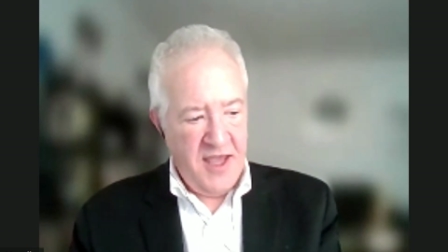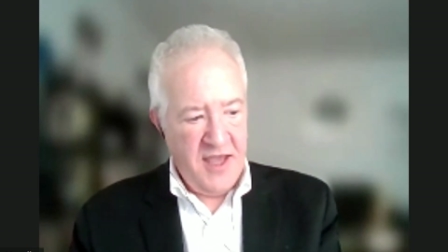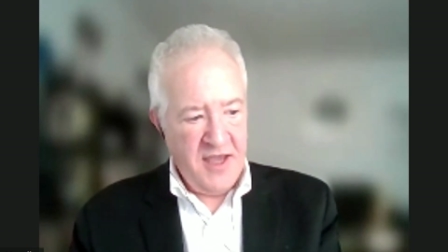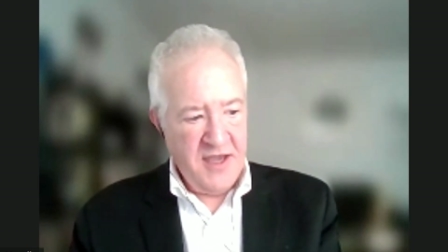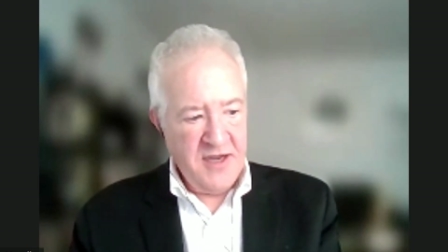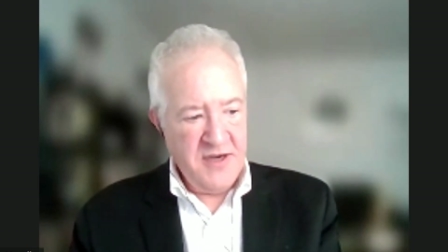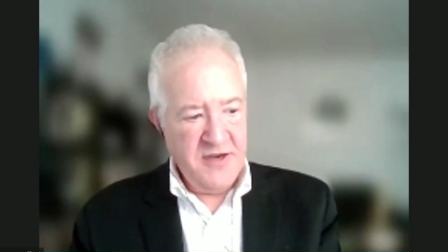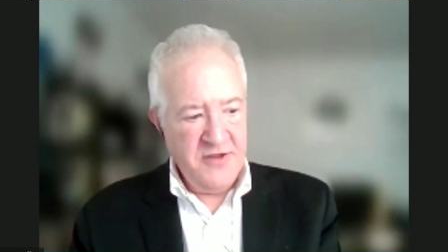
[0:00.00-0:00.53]

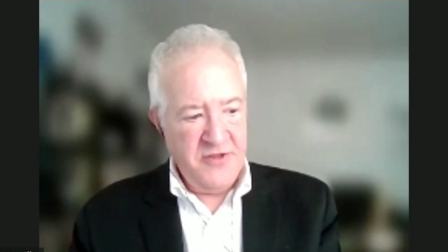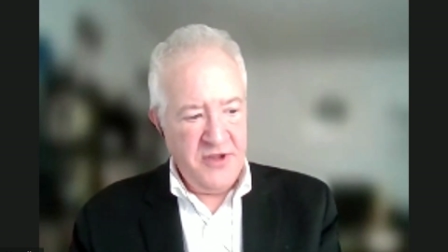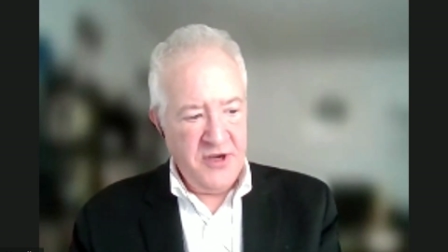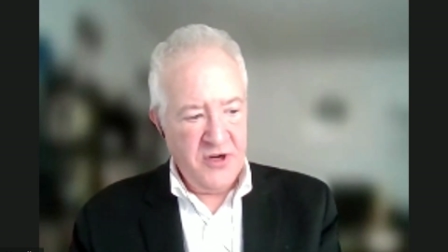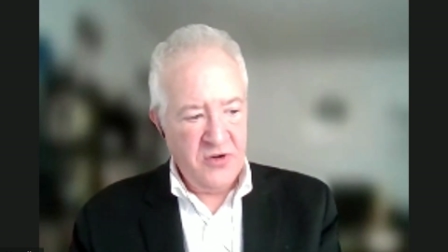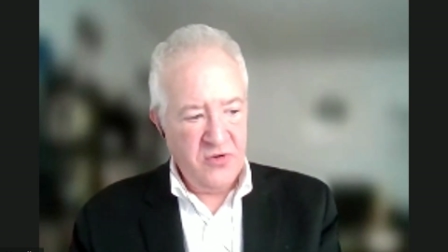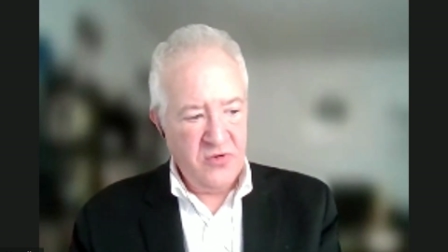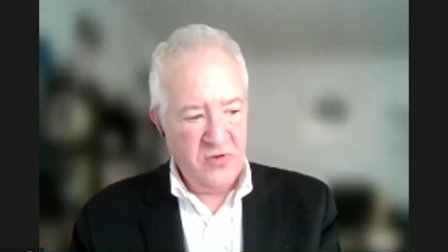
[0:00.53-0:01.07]
And
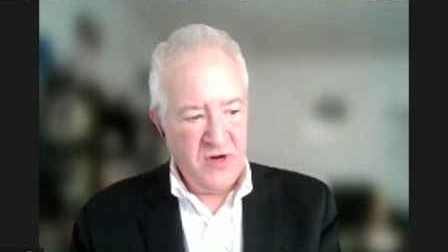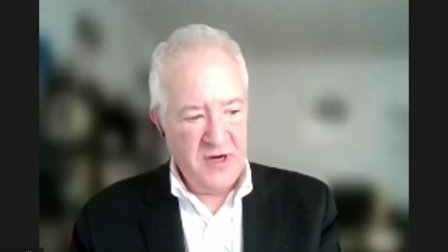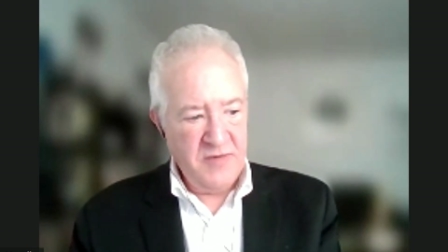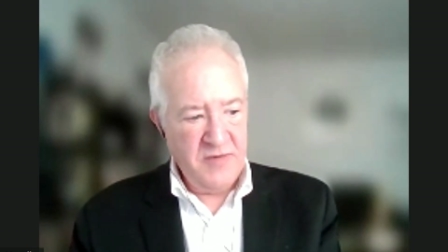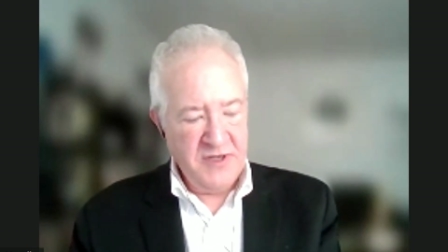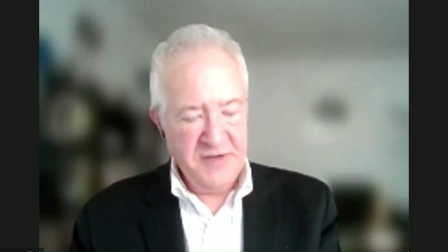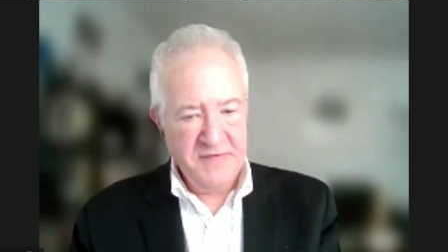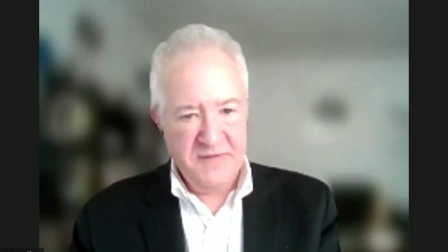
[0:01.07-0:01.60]
the
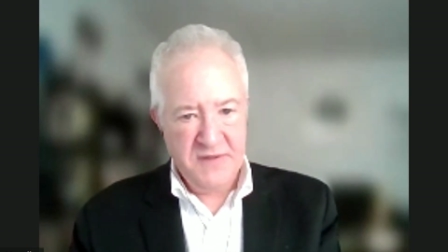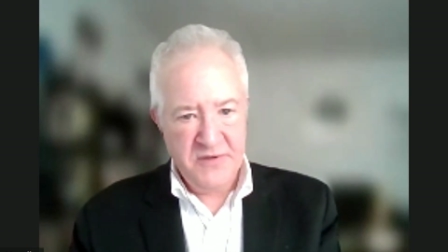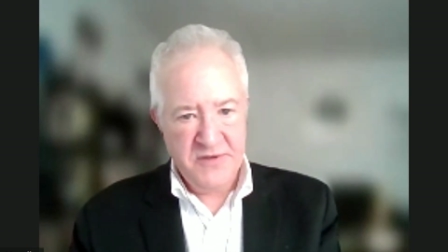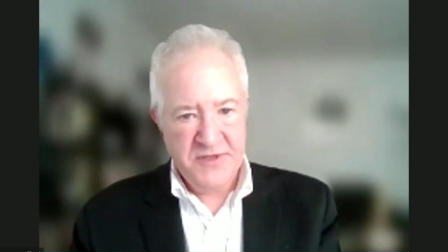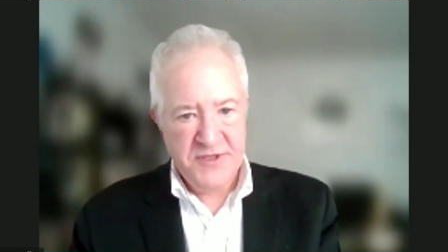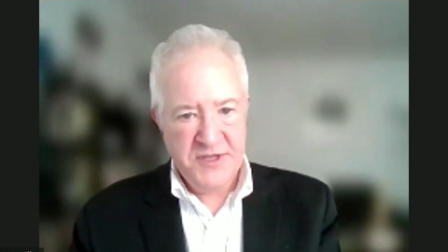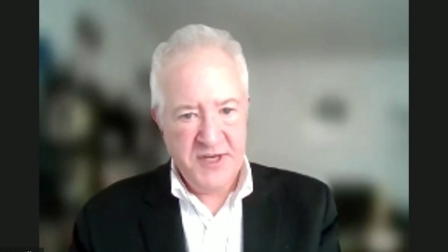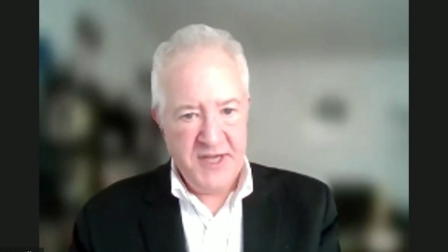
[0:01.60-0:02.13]
incredible
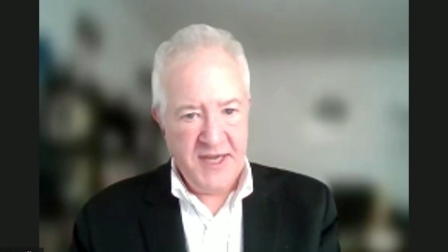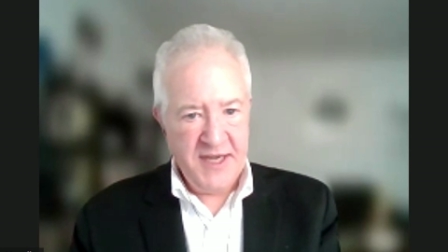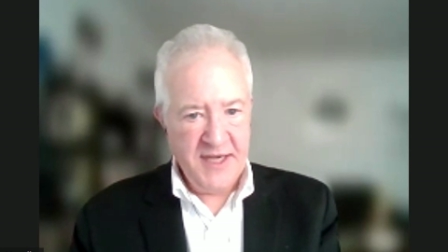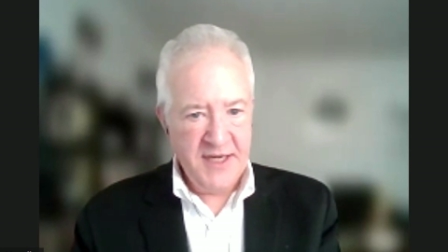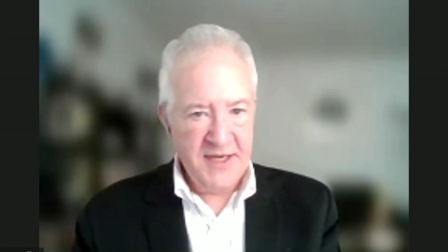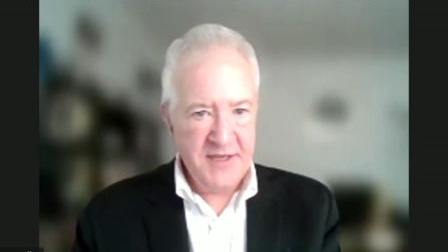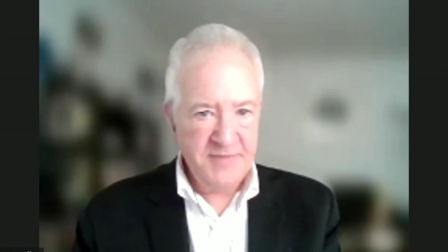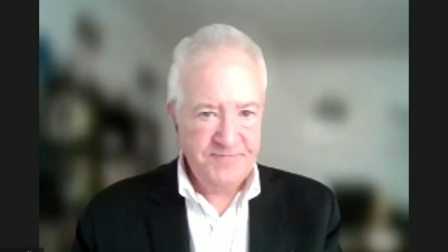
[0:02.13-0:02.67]
influence it
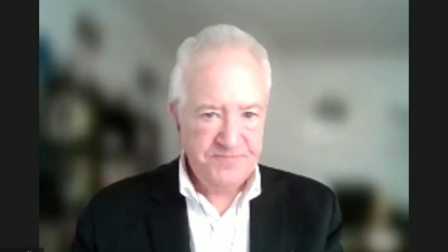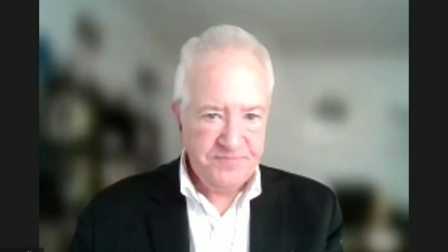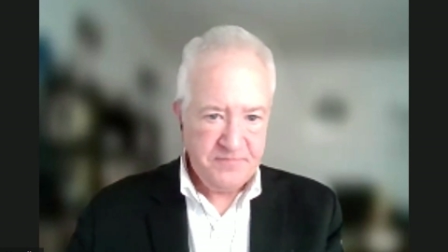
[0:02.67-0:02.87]
had